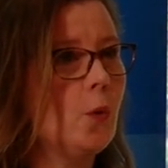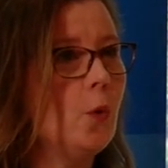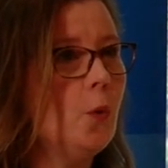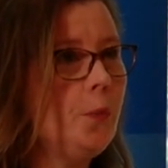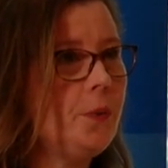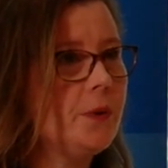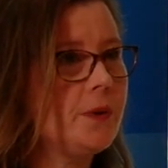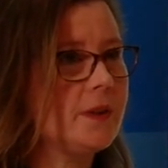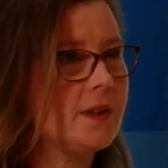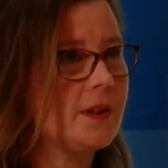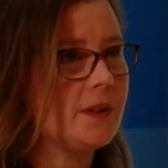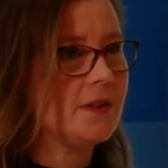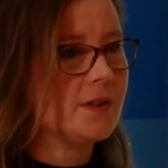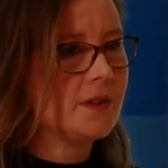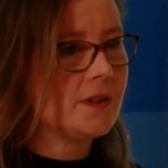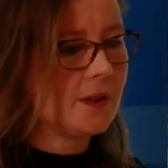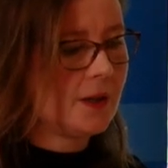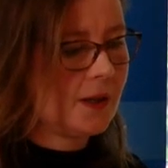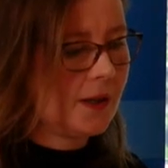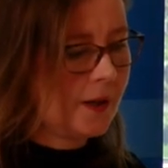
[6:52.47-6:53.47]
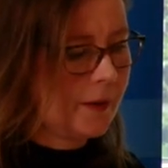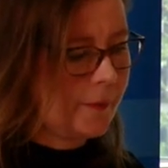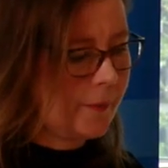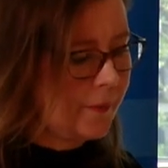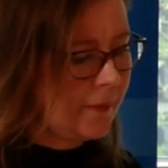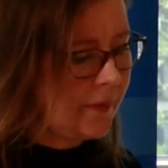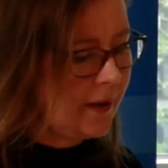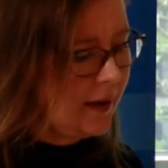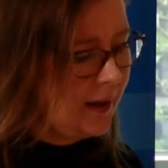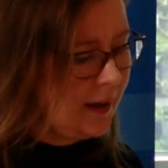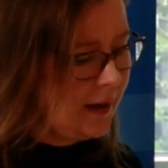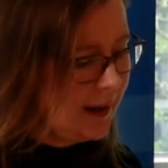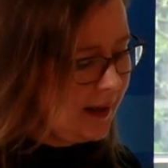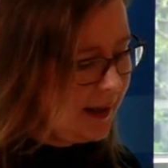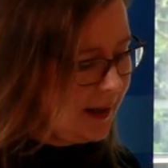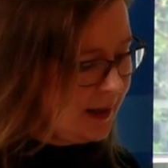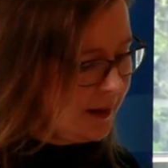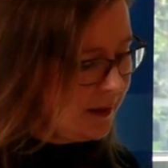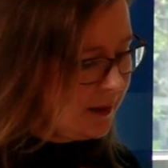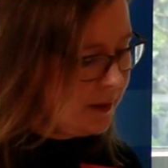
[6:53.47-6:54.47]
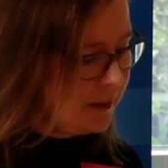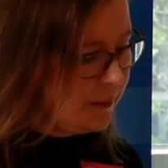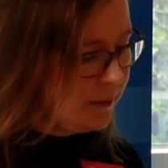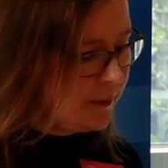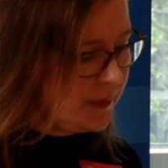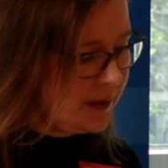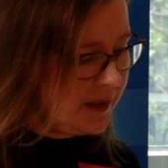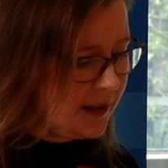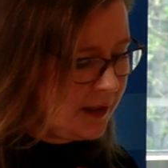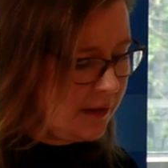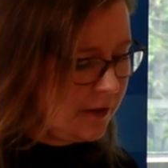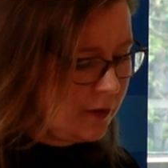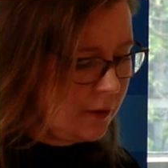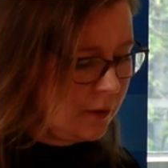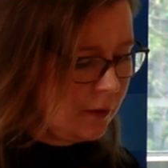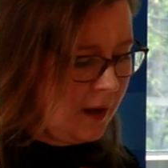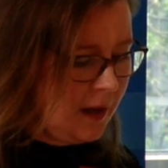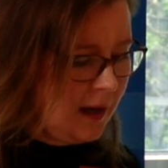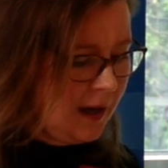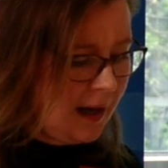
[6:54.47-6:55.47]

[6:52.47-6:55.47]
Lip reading: openness in material.